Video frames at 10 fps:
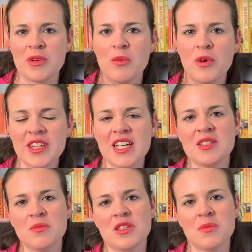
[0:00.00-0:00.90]
Now, what they
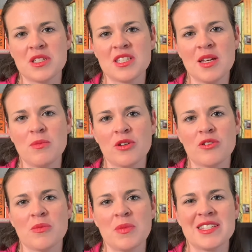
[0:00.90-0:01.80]
did with the placebo
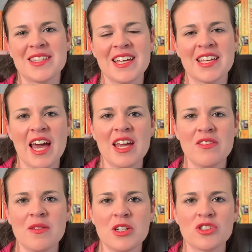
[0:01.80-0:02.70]
group is they
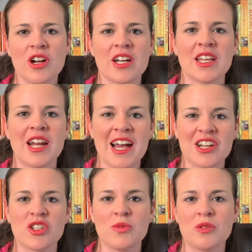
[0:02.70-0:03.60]
gave them a drug that
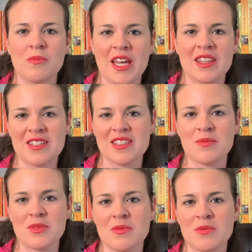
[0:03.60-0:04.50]
actually would make their
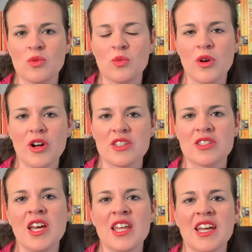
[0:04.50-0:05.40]
symptoms worse.